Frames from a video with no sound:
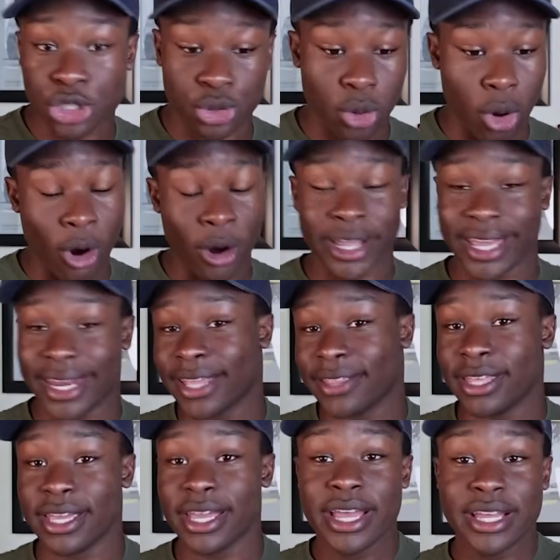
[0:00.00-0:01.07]
you are getting
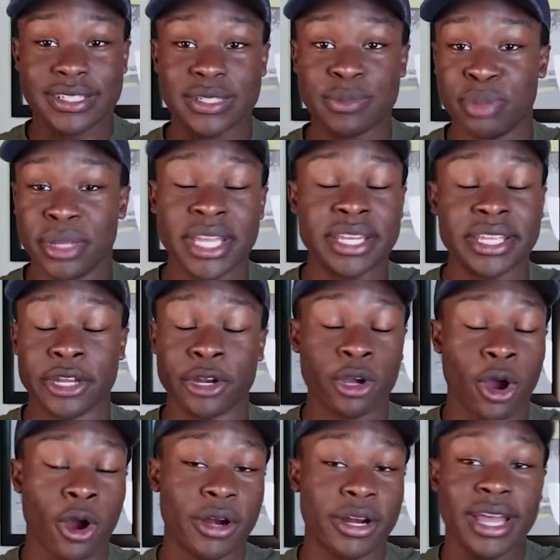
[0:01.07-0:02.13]
the Speed Gear
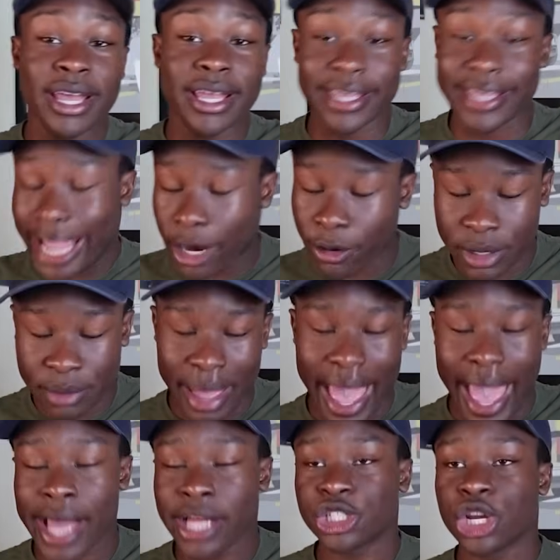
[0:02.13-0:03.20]
Guard Gary
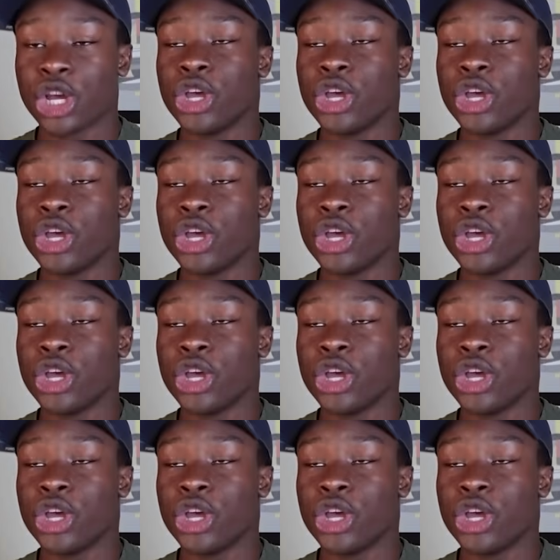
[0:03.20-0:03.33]
badge,